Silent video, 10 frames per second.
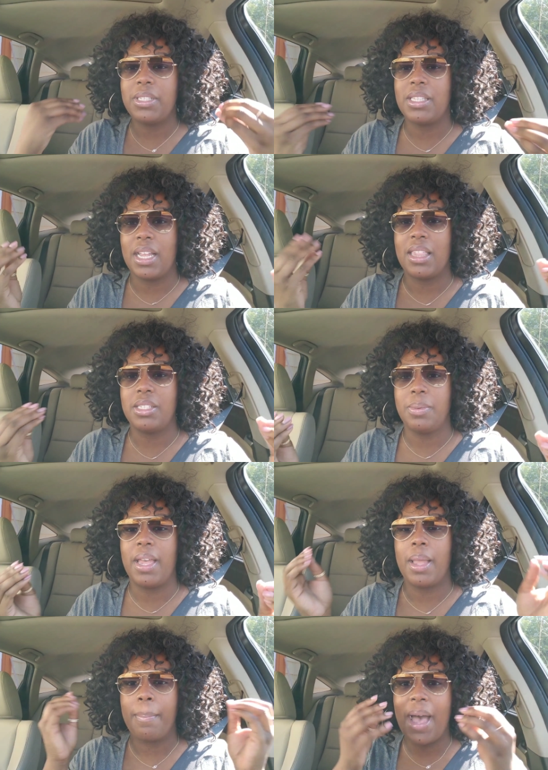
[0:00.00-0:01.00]
we stay this
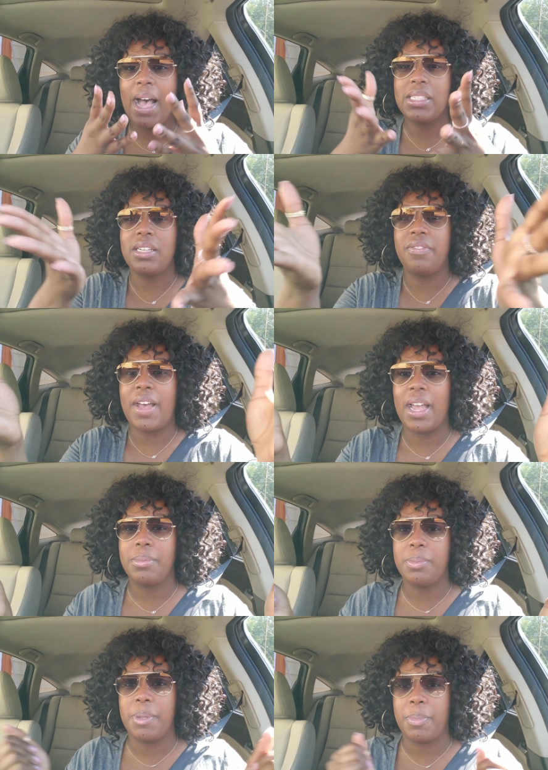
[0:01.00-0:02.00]
way. Positive
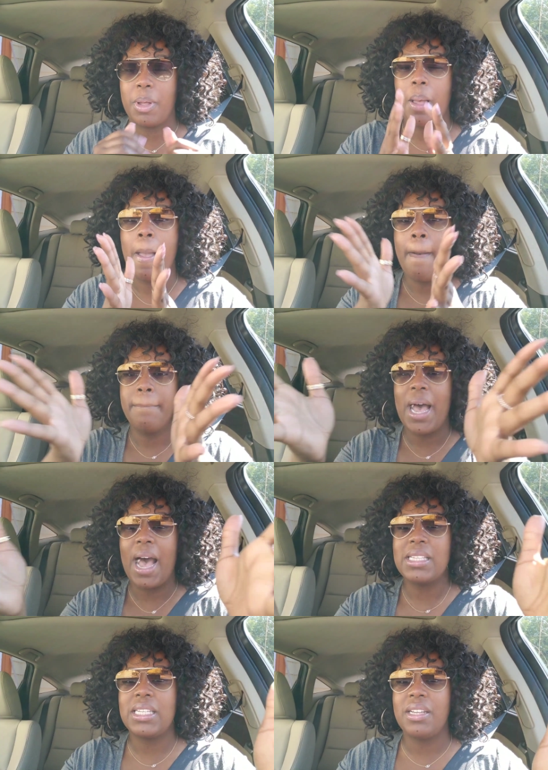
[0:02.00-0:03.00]
vibes, people.
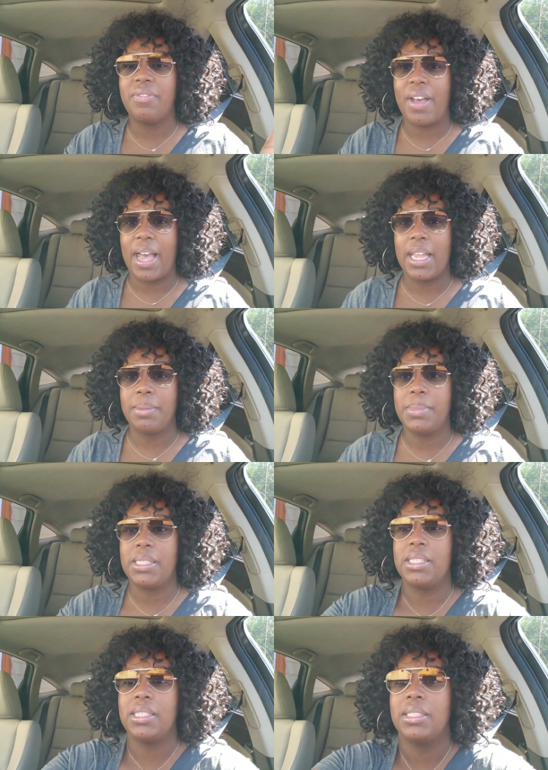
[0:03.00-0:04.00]
Positive
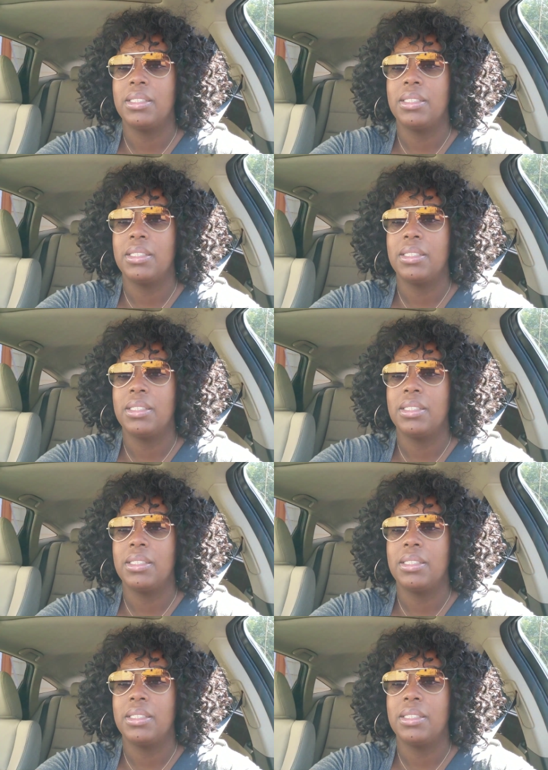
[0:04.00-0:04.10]
vibes.